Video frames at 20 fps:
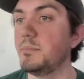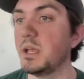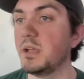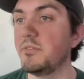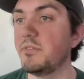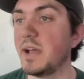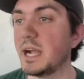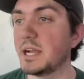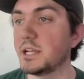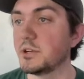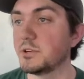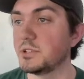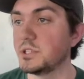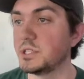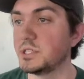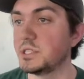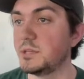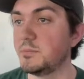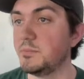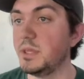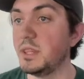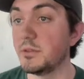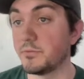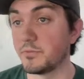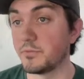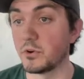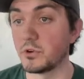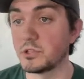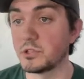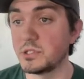factor, just to be the
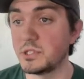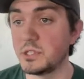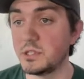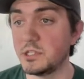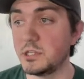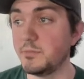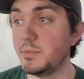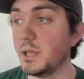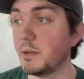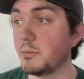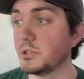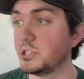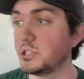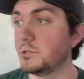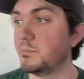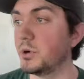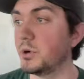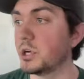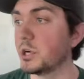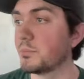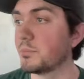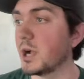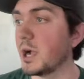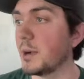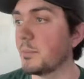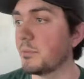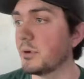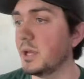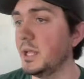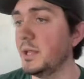first to be able to book a
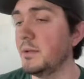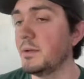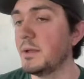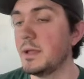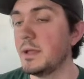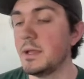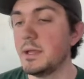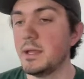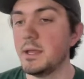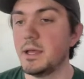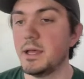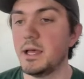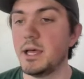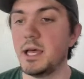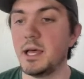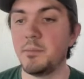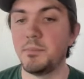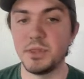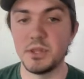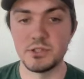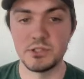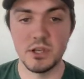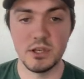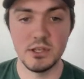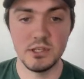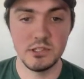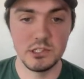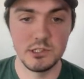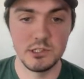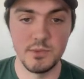property. But there's
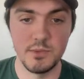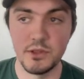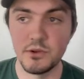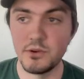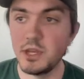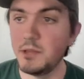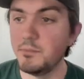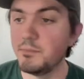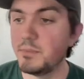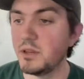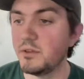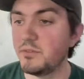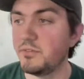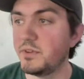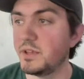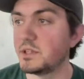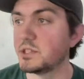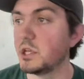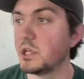also some other neat benefits